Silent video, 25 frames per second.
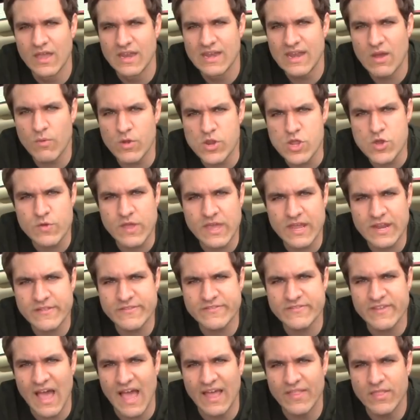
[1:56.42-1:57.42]
Now when you get
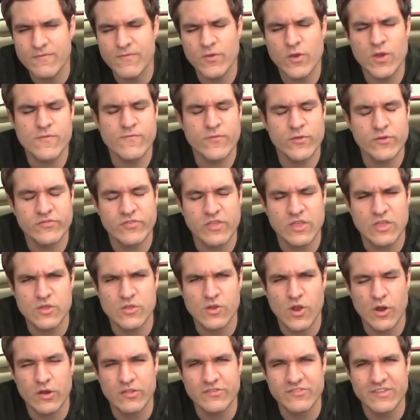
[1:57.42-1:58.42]
inside, the very first thing you
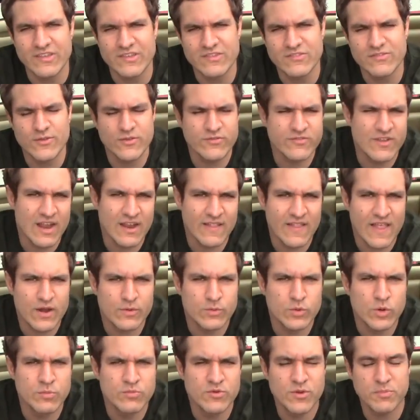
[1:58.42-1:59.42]
notice is there's not a lot
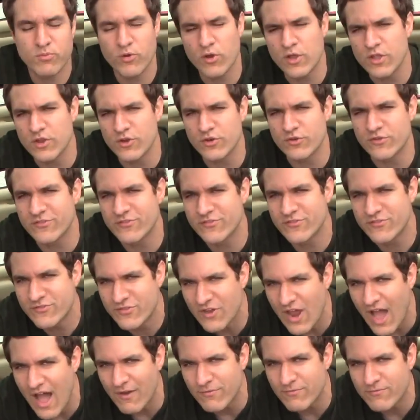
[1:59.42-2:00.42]
of room to put your
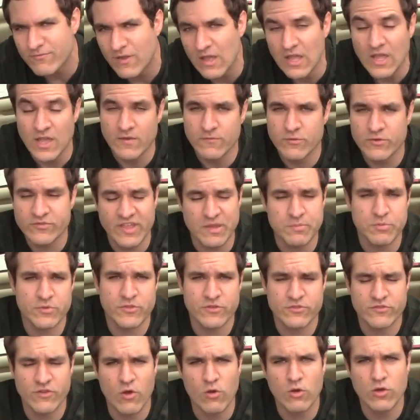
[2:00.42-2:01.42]
stuff. For example,
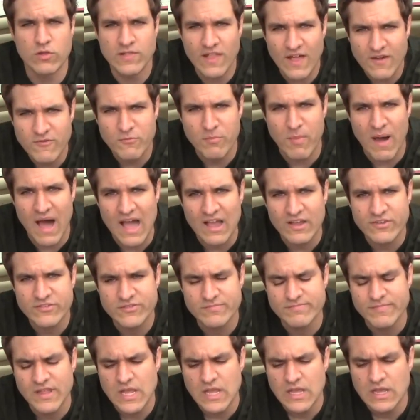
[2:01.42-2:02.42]
there's no glove box.